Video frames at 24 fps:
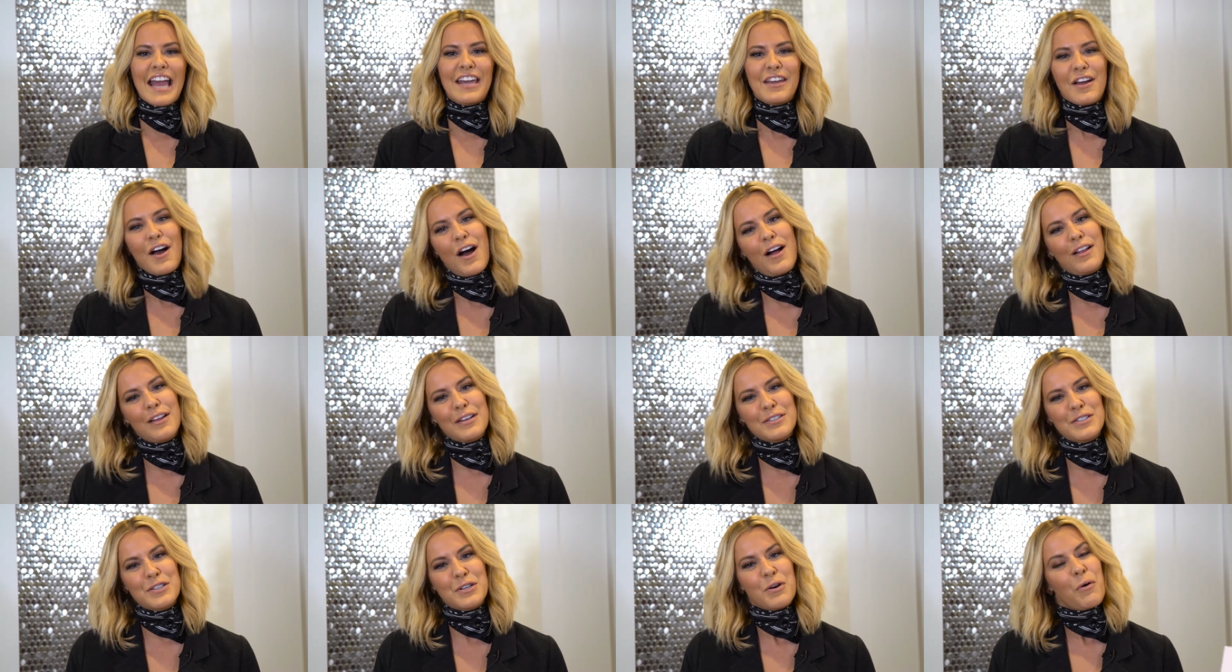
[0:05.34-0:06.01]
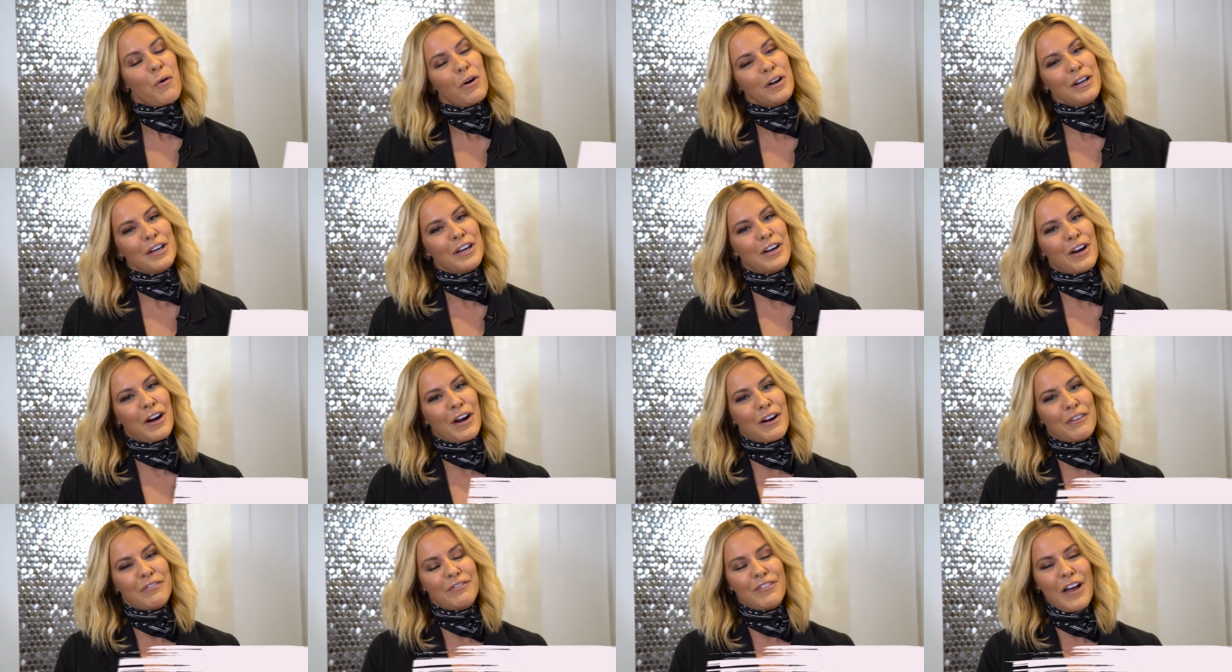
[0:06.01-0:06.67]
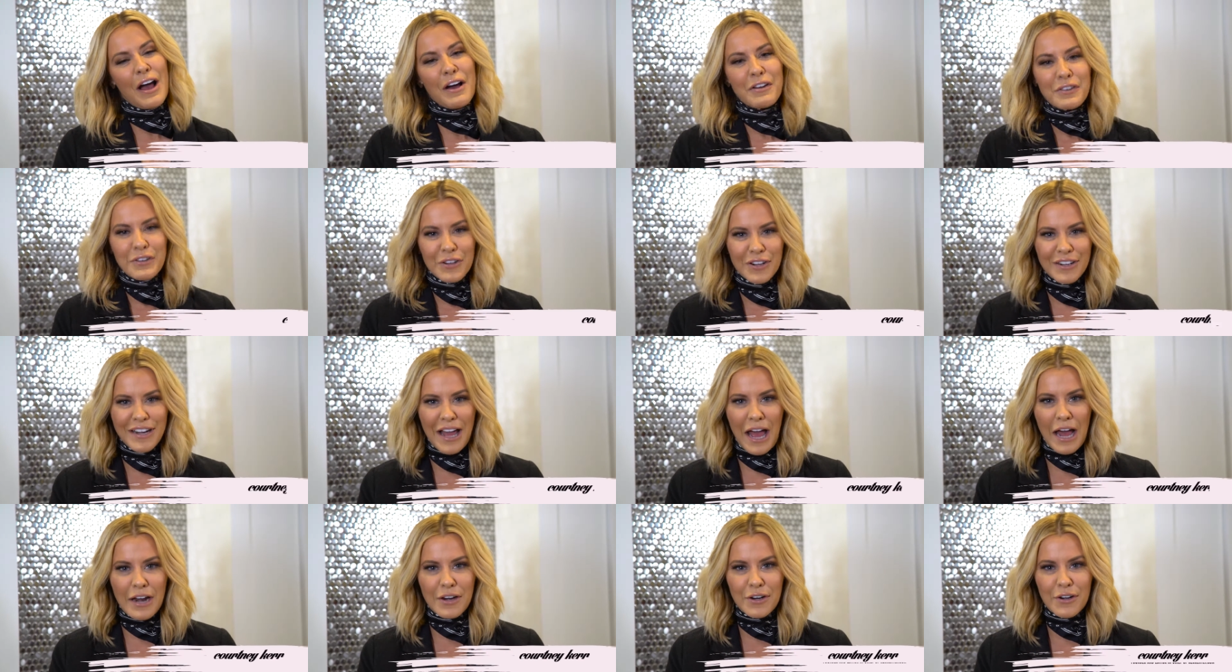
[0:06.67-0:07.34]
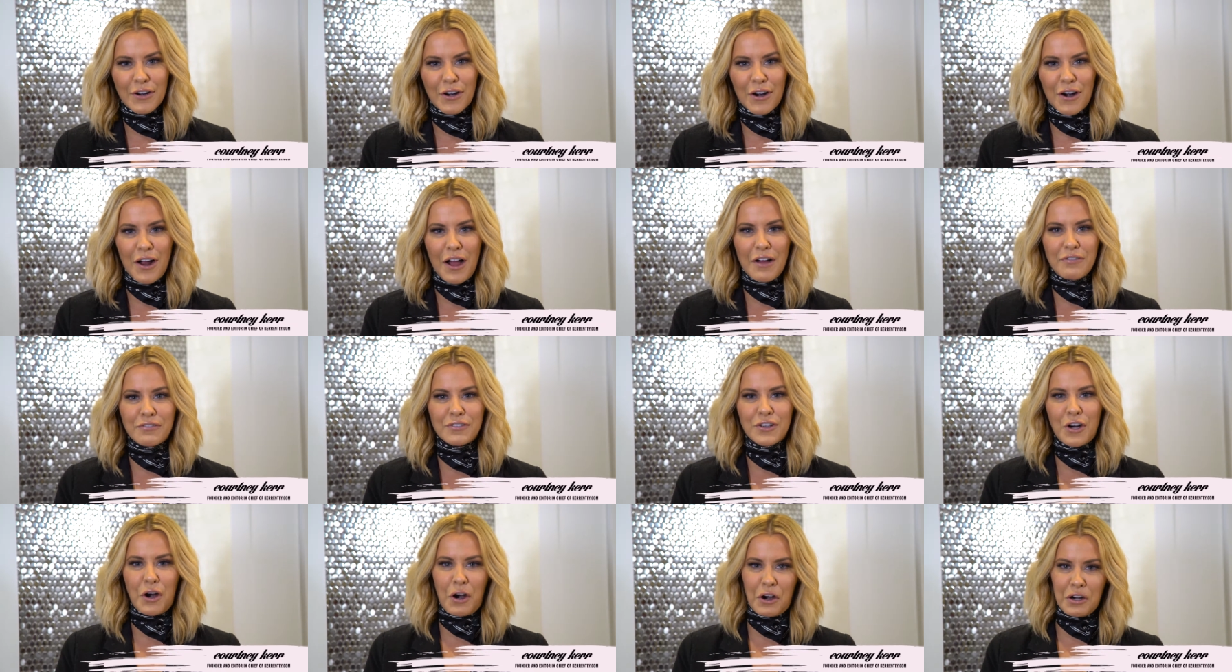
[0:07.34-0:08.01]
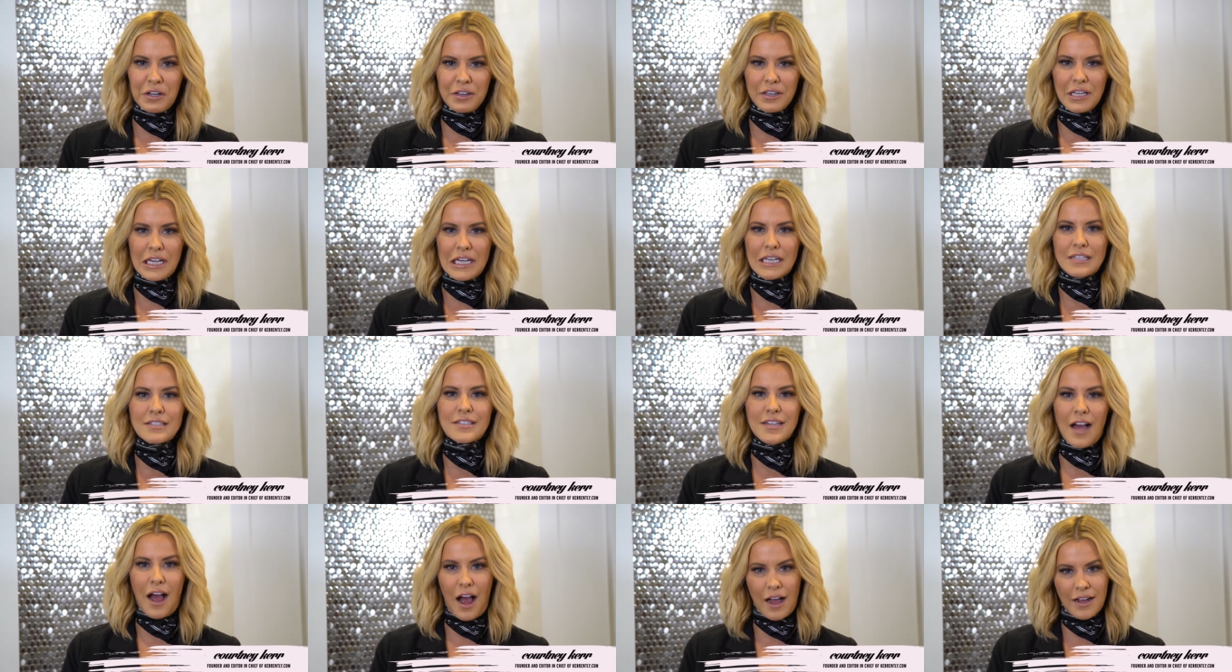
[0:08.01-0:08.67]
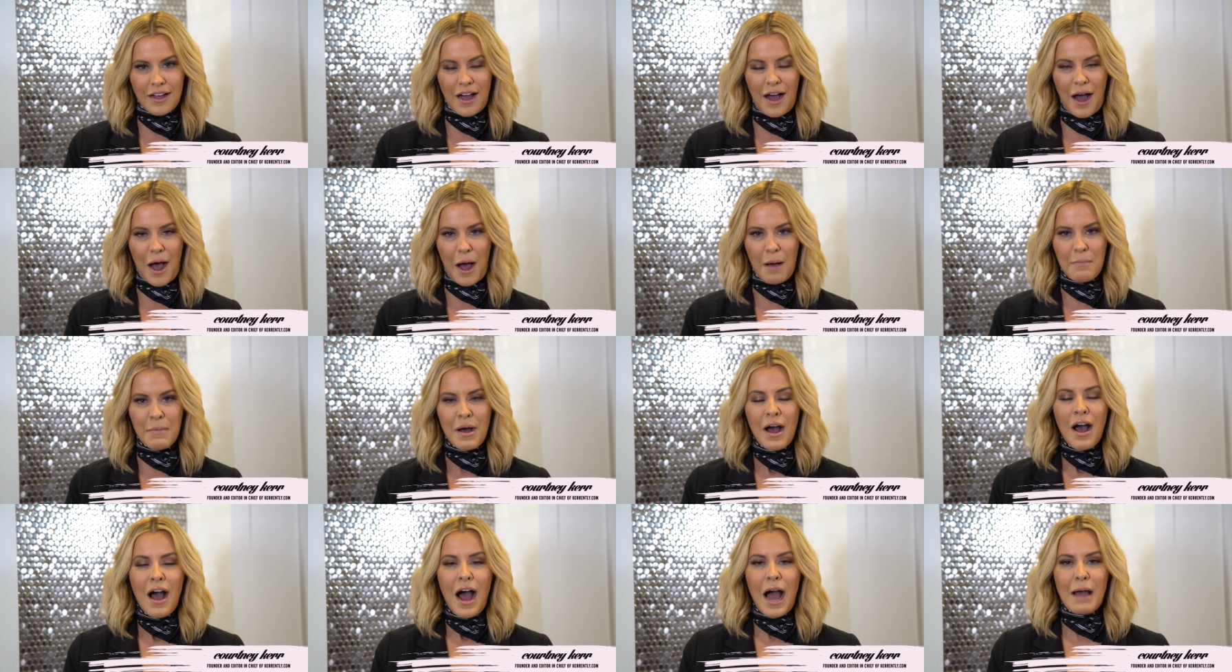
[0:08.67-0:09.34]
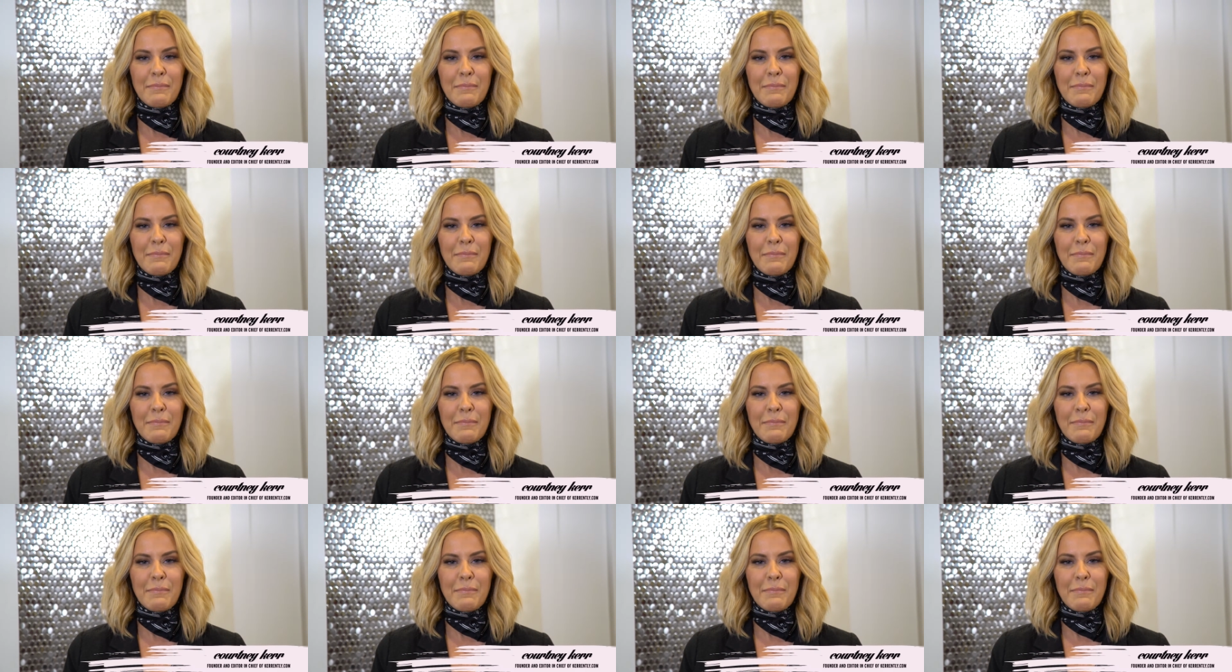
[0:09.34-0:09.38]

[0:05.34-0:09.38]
Hey y'all, it's Courtney Kerr, founder and editor of KERRently.com.